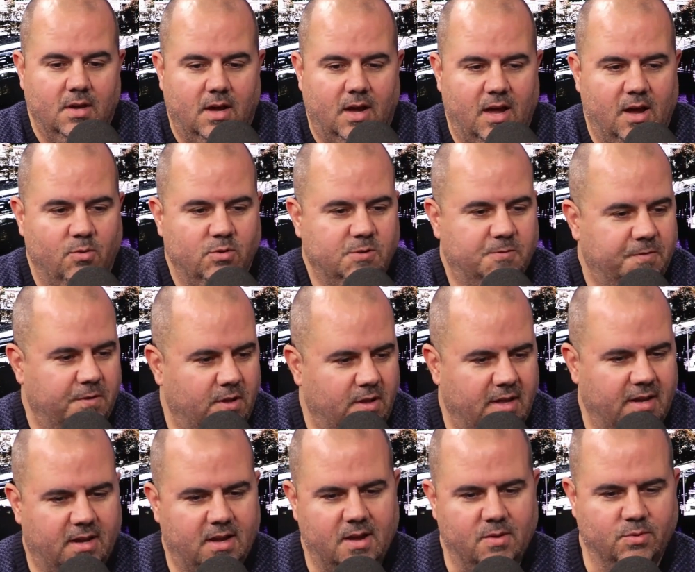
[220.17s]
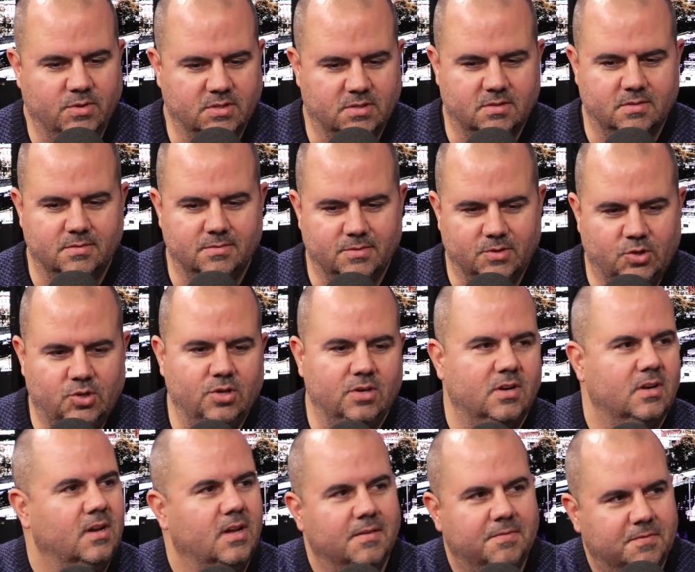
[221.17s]
I always felt like I was good
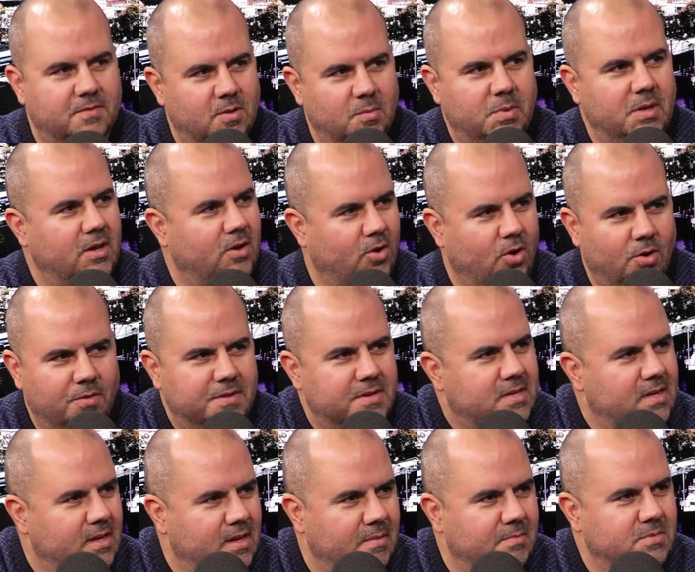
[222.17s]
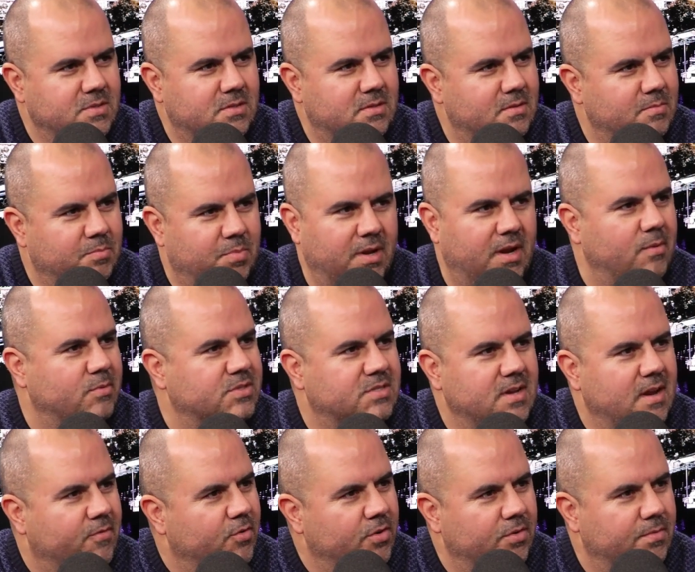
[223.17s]
enough to be on all the teams, but I was
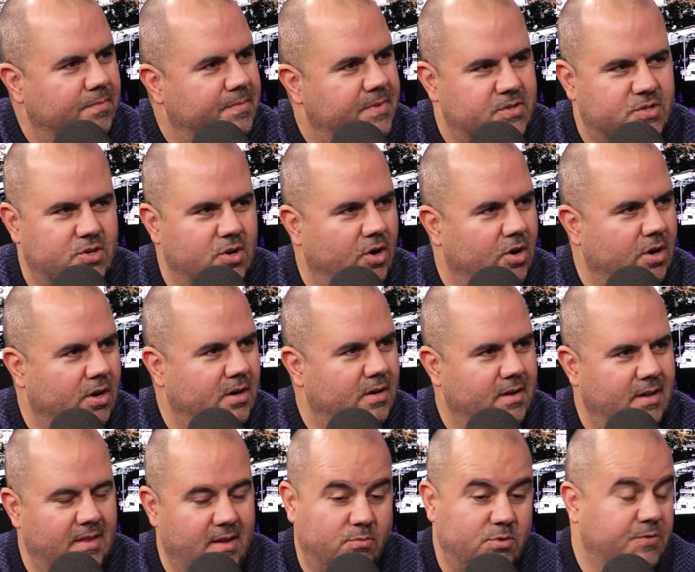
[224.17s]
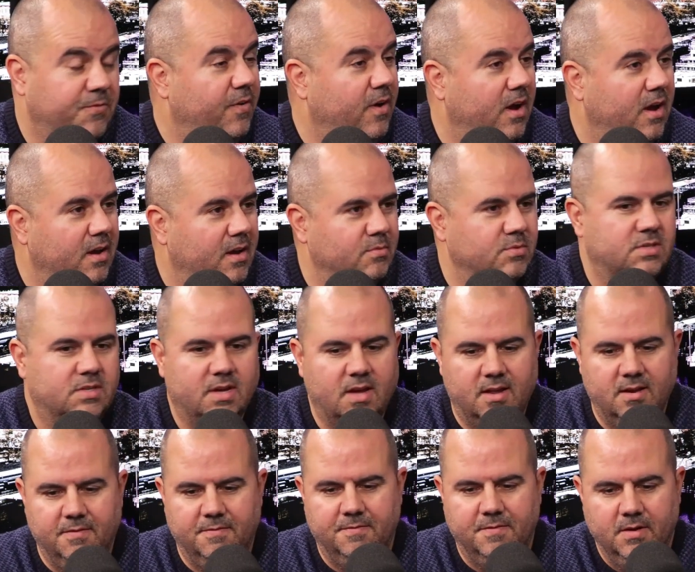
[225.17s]
never the star. And that was fine. I was
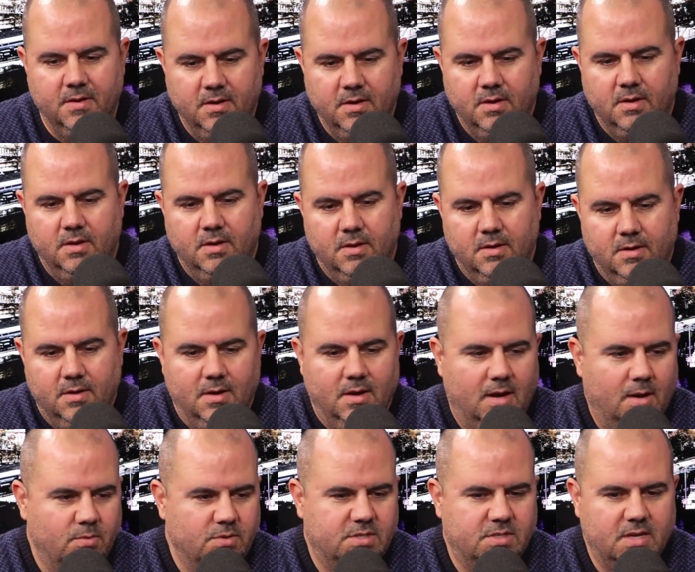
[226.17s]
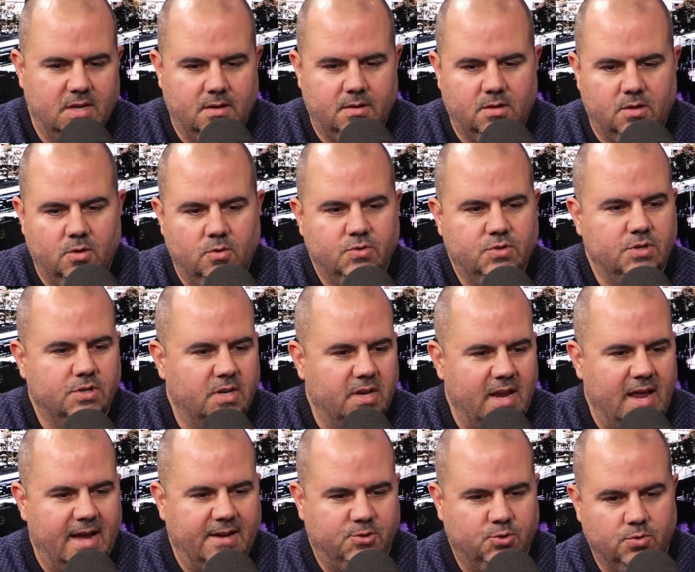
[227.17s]
kind of, I would say, closer to
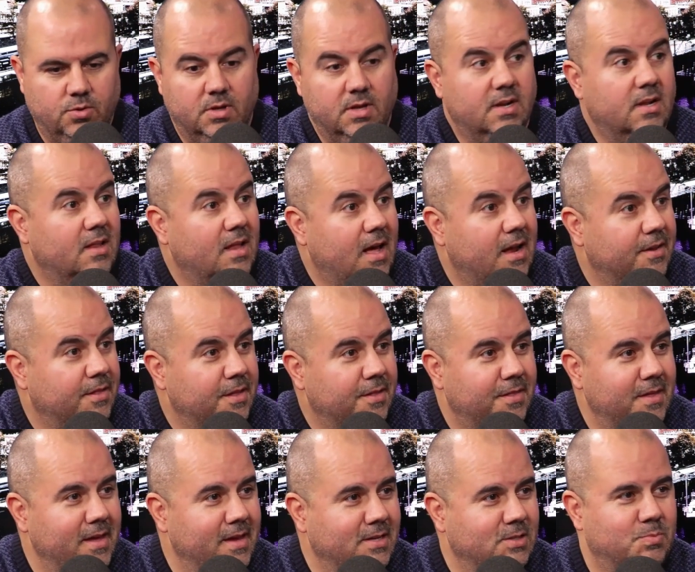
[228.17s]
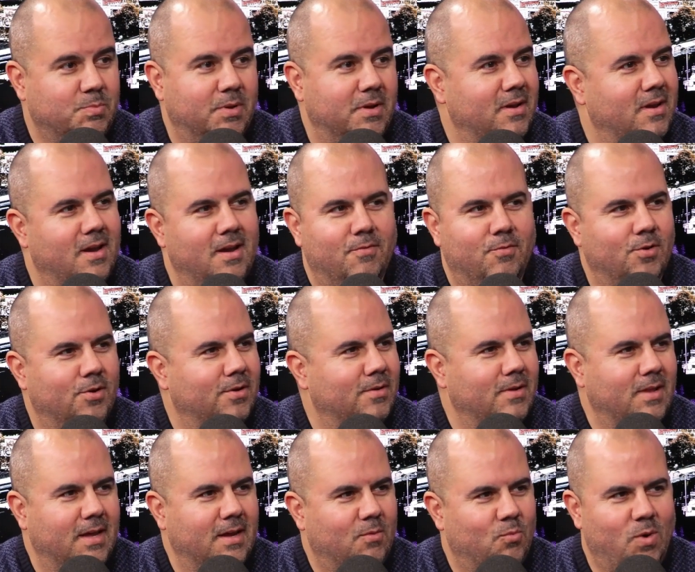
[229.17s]
natural at a lot of the things, but never
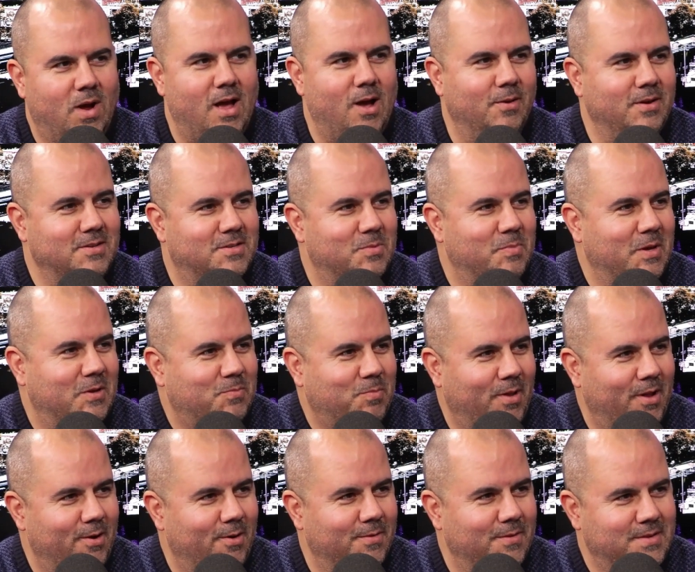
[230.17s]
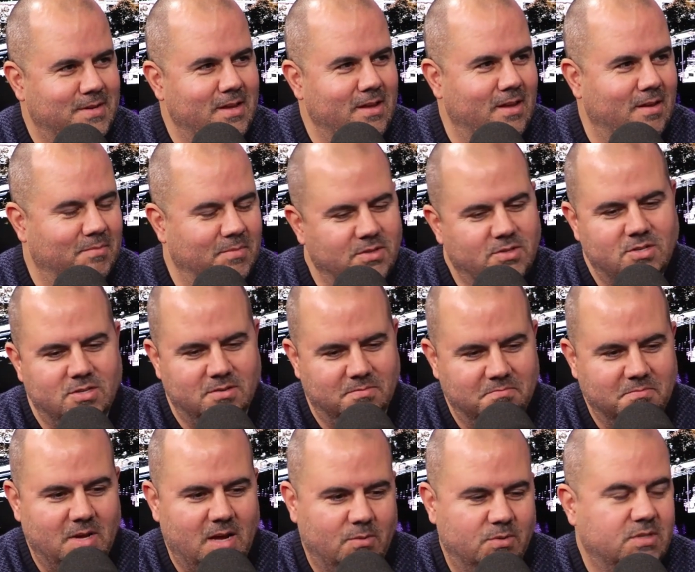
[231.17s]
like, wow, he's the best player on the team. It's just,
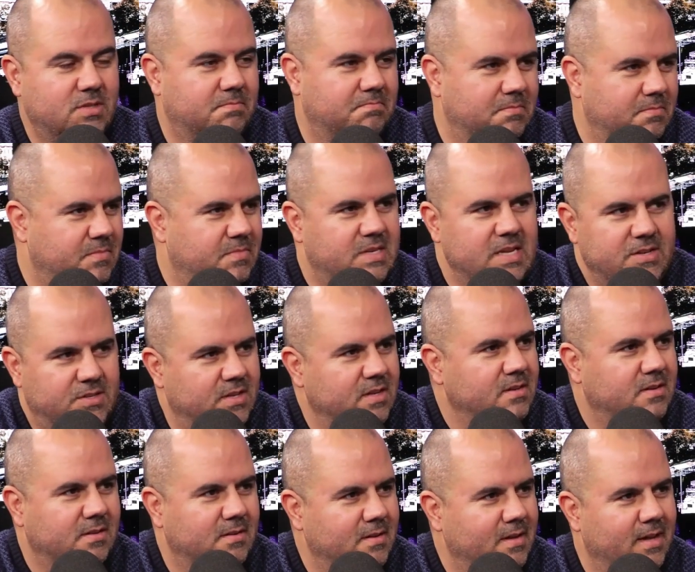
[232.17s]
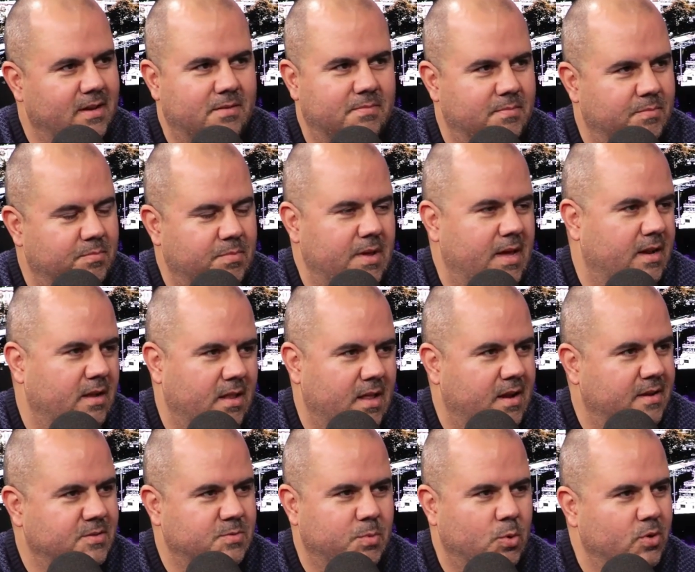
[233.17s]
I was decent at a
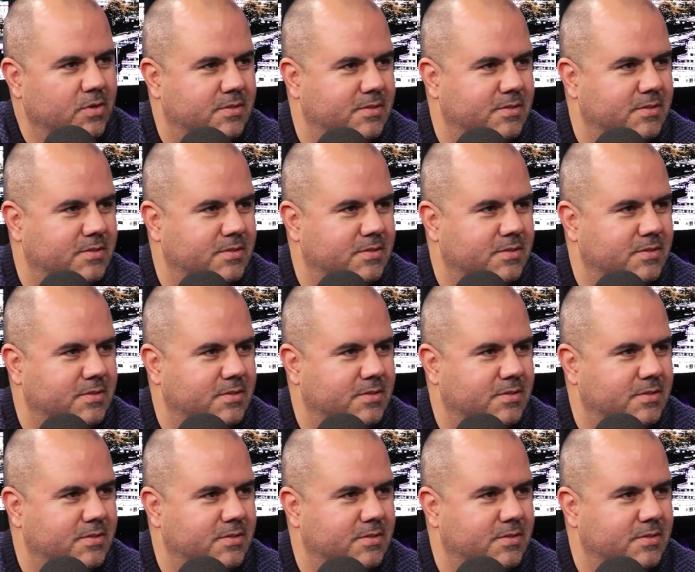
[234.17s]
lot of sports.